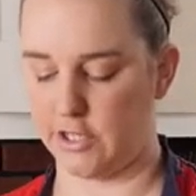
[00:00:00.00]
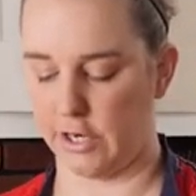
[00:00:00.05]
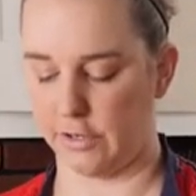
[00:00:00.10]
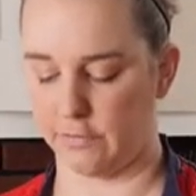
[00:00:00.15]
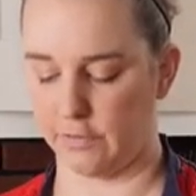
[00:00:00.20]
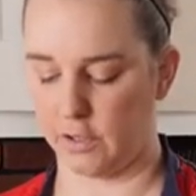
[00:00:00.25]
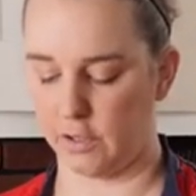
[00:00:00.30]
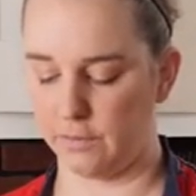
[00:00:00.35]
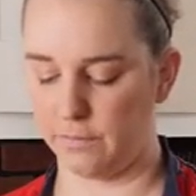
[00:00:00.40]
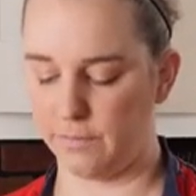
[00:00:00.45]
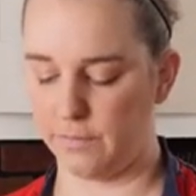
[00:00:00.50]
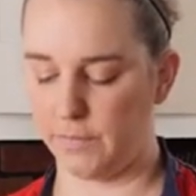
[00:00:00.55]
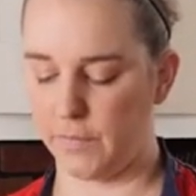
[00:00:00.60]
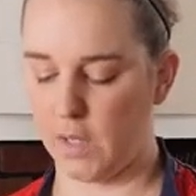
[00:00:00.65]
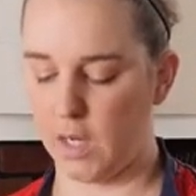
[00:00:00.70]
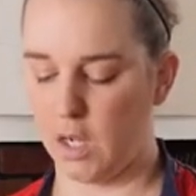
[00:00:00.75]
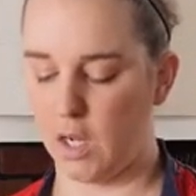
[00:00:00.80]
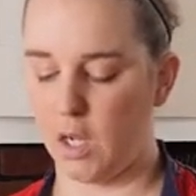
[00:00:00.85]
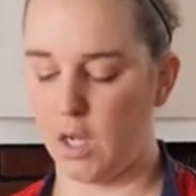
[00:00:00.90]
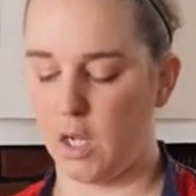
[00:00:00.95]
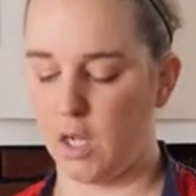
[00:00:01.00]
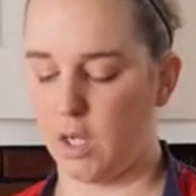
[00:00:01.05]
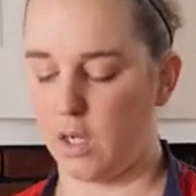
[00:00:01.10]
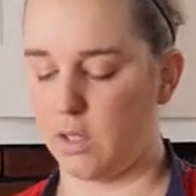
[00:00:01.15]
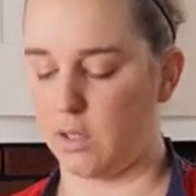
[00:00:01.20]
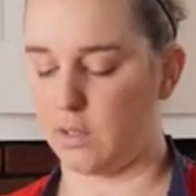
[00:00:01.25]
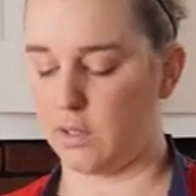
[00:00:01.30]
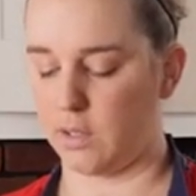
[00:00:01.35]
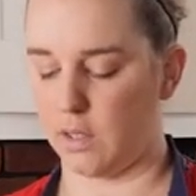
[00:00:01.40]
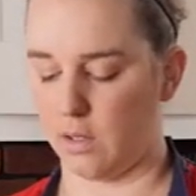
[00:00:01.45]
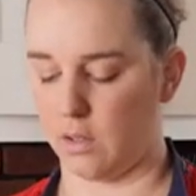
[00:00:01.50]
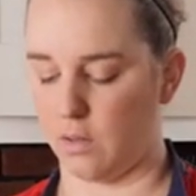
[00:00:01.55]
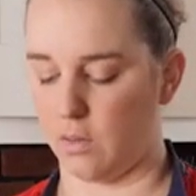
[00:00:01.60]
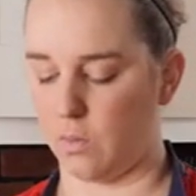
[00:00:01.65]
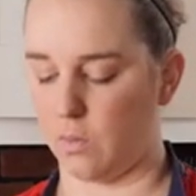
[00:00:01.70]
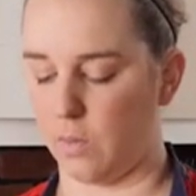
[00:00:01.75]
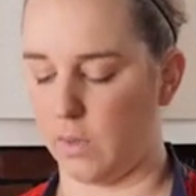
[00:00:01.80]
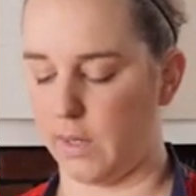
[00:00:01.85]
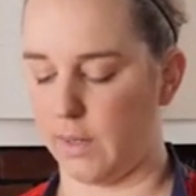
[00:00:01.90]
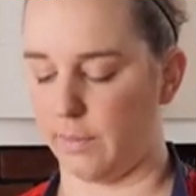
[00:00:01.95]
general.
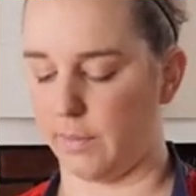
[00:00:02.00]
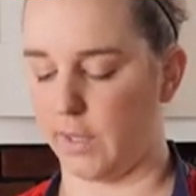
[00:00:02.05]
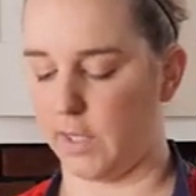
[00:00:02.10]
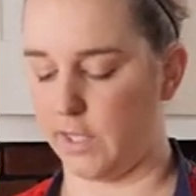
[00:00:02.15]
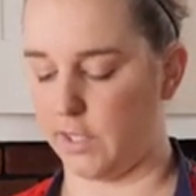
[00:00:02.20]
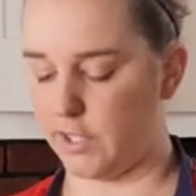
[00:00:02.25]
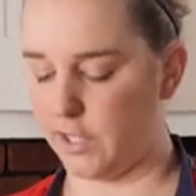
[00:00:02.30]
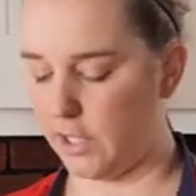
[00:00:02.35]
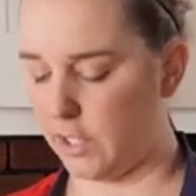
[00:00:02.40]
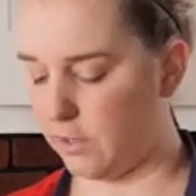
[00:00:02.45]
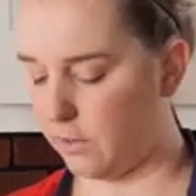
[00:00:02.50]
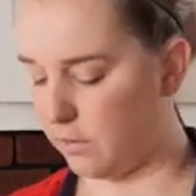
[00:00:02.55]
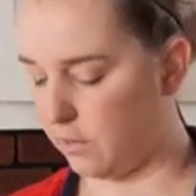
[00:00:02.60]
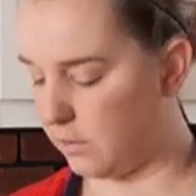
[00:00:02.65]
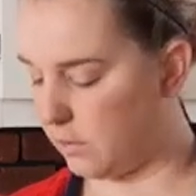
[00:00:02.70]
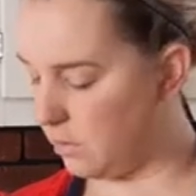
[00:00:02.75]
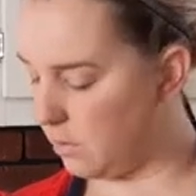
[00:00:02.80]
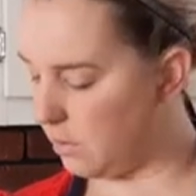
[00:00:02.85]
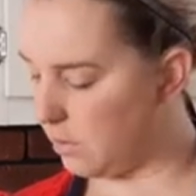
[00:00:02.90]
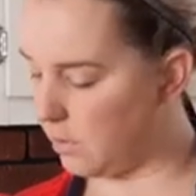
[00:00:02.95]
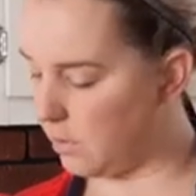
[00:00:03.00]
So what I'm going to do,